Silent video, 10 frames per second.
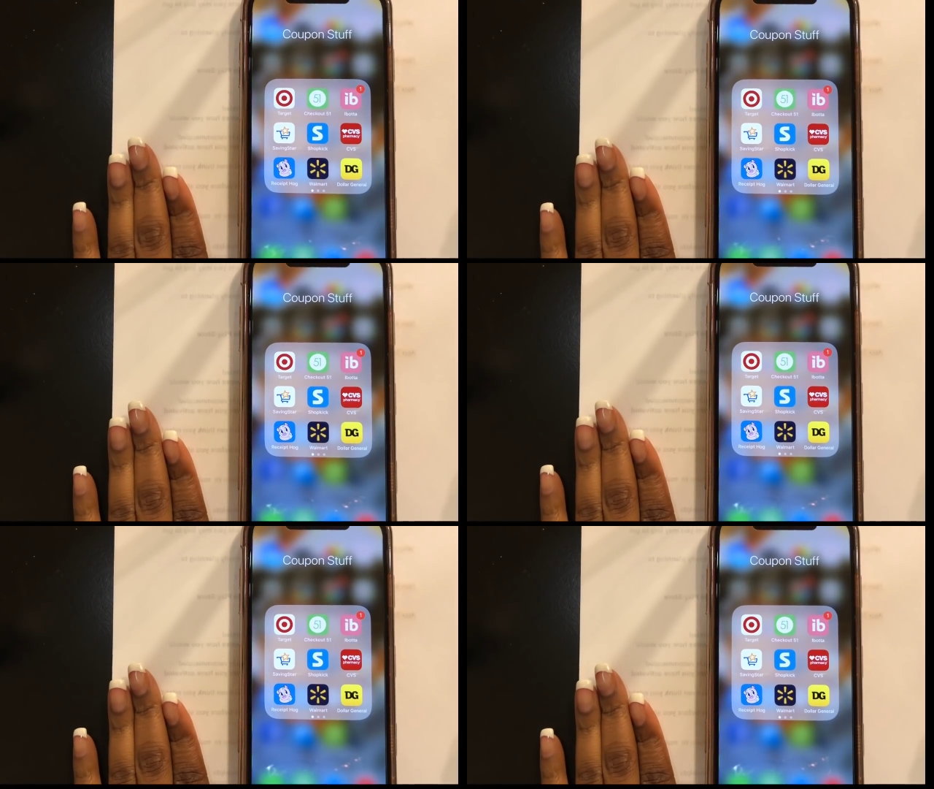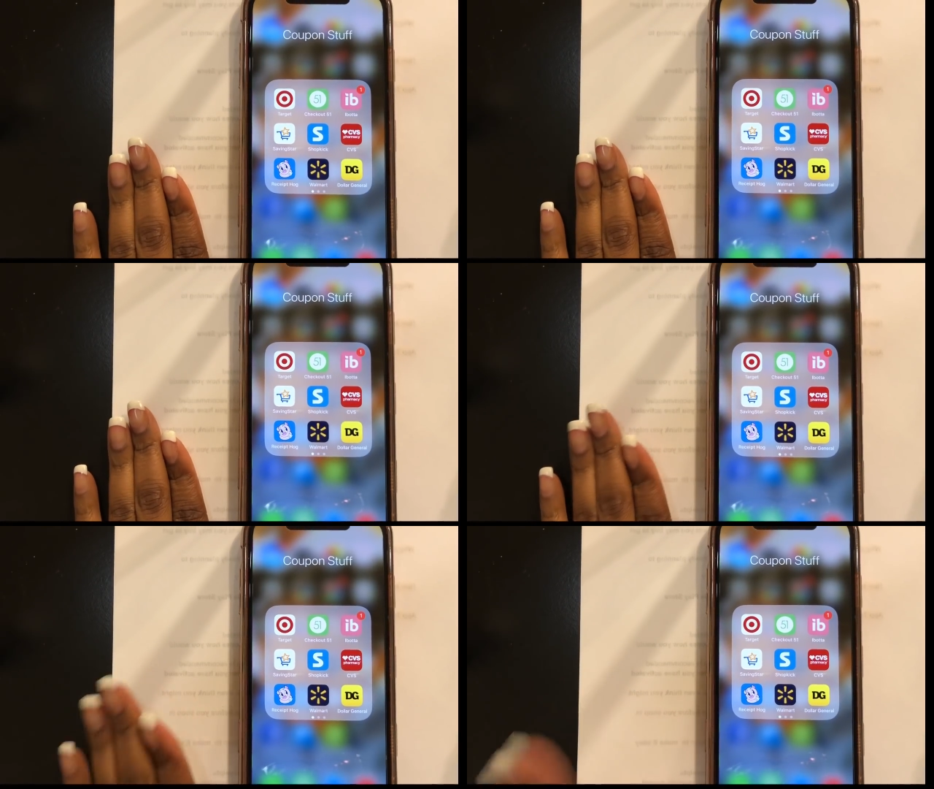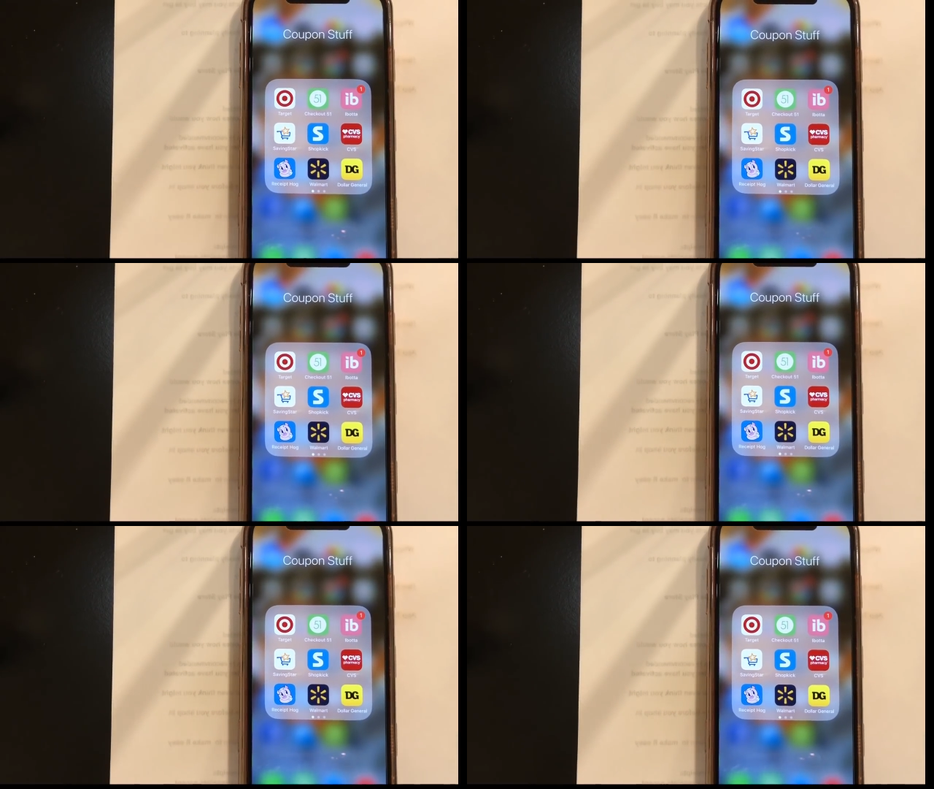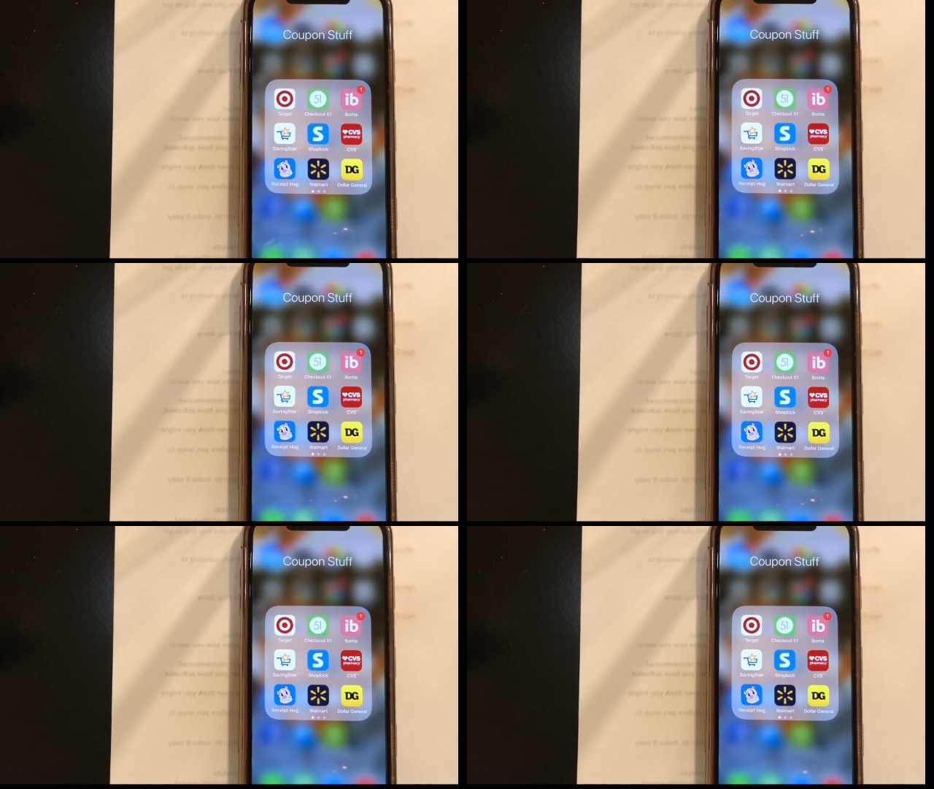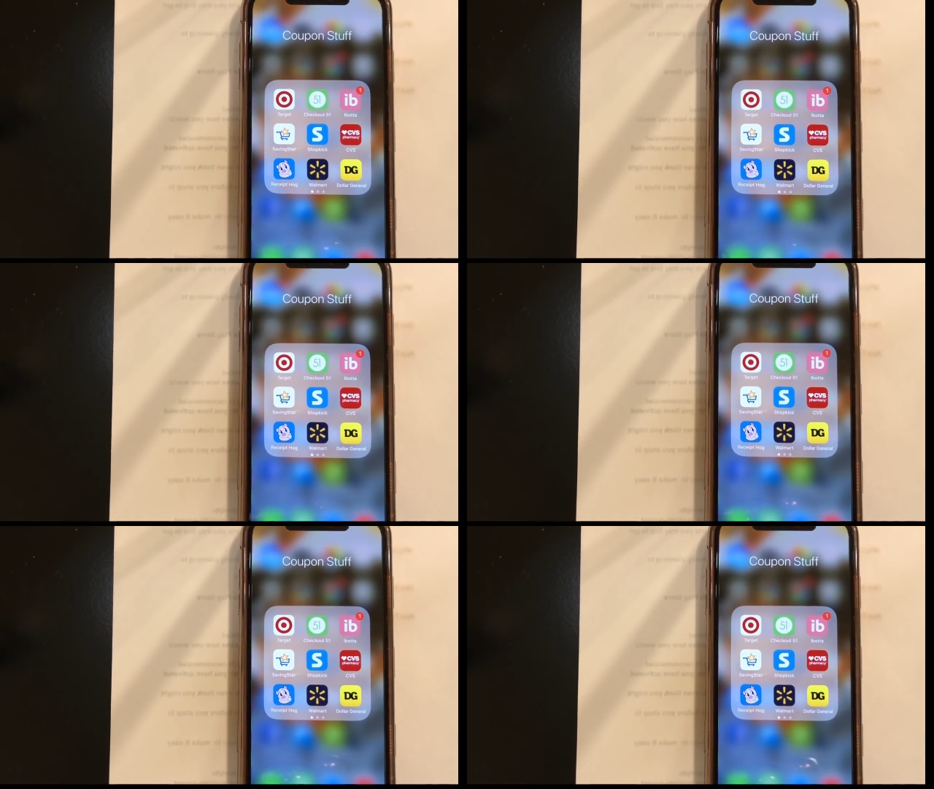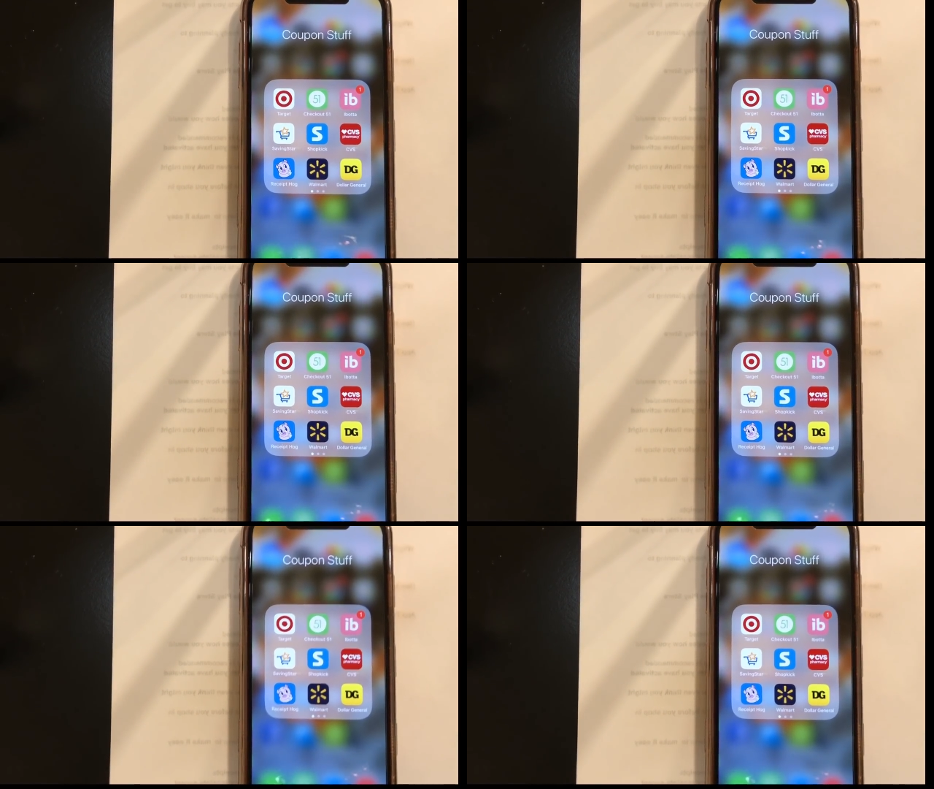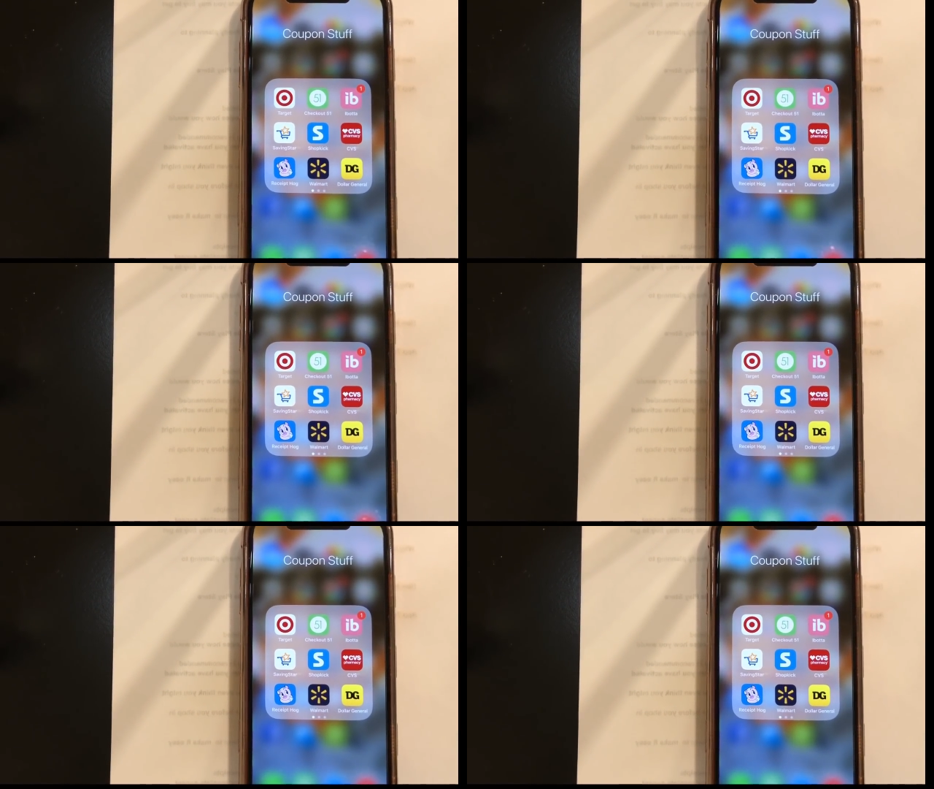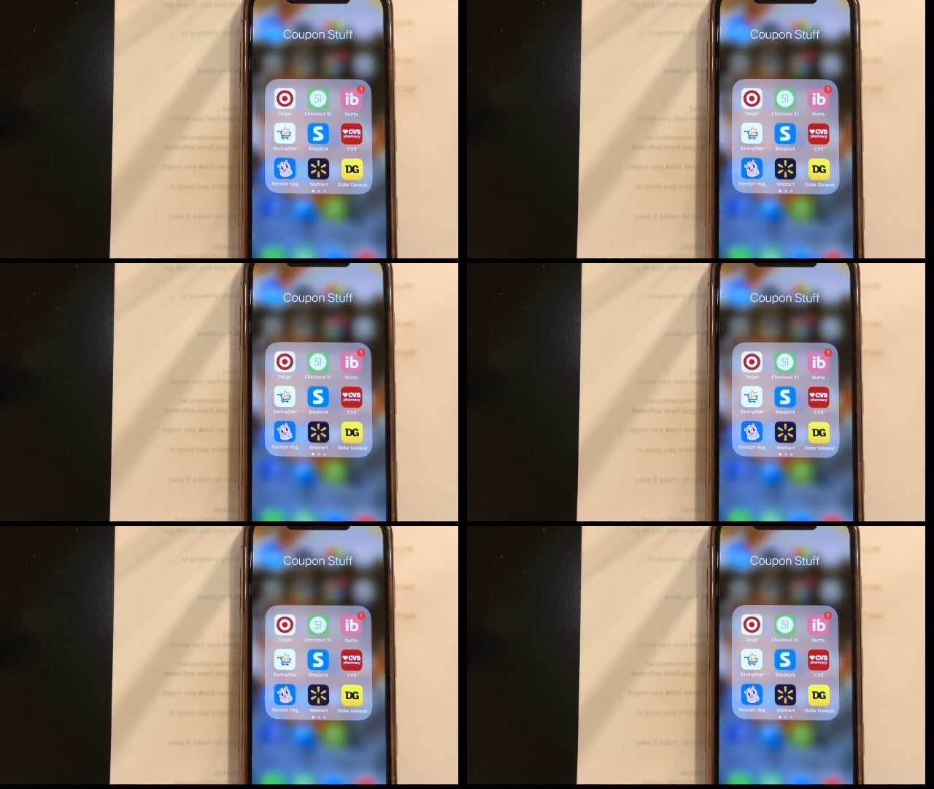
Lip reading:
[unreadable: no face in view]